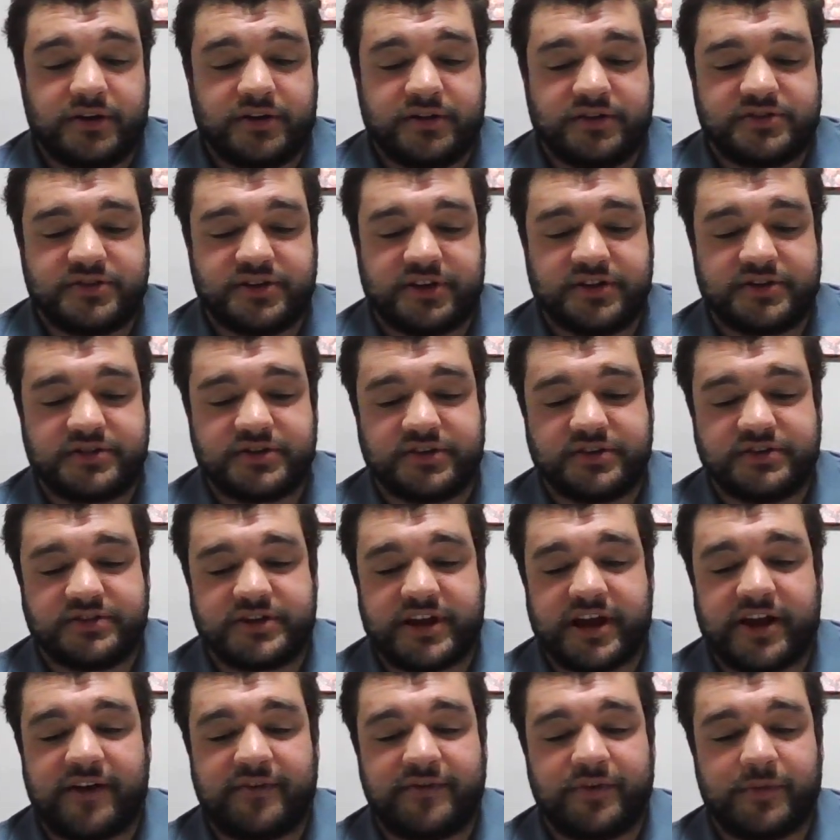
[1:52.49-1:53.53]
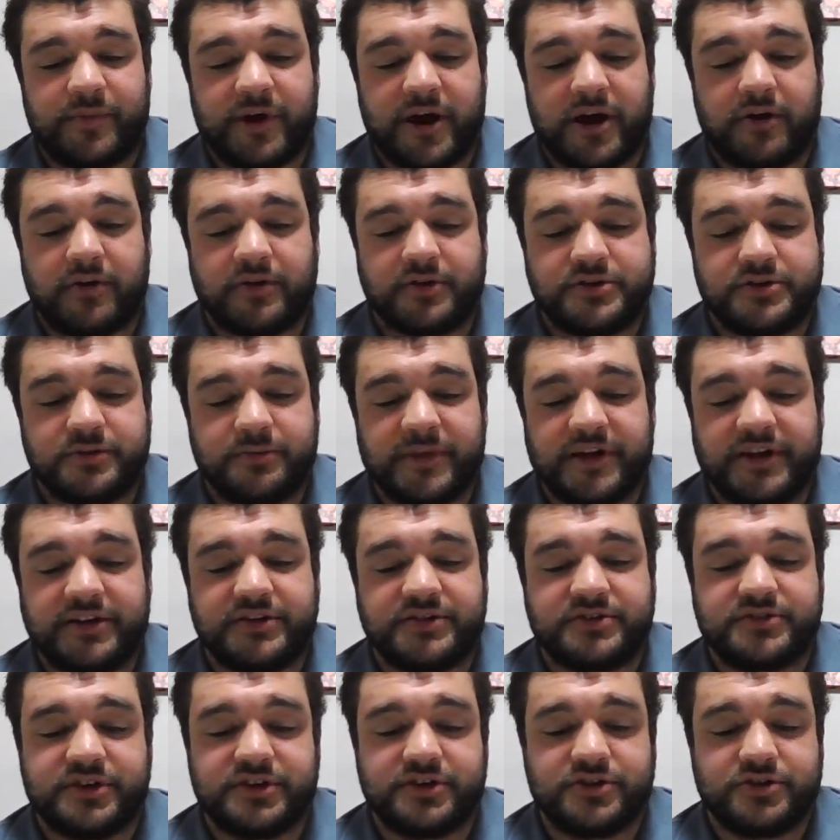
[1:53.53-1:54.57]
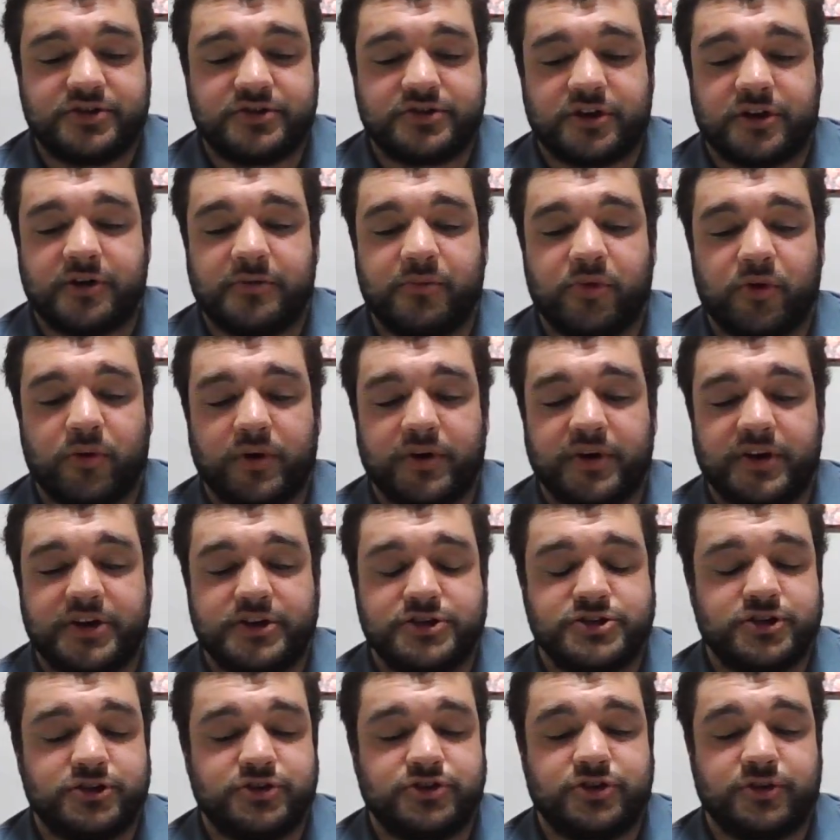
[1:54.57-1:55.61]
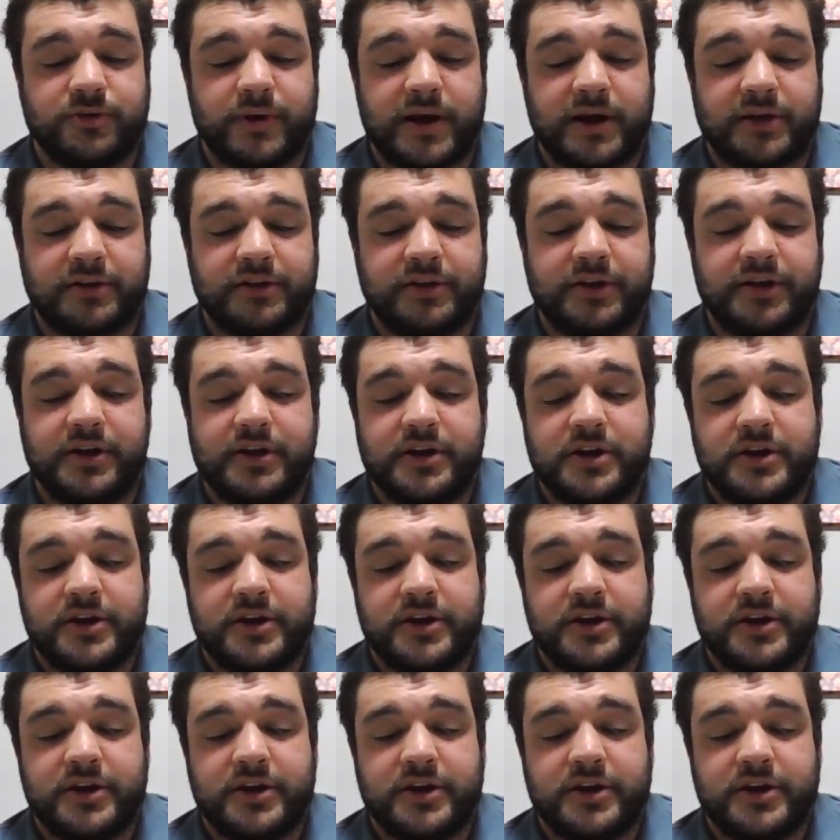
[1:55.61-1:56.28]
and citizens now have the power to make decisions on important issues directly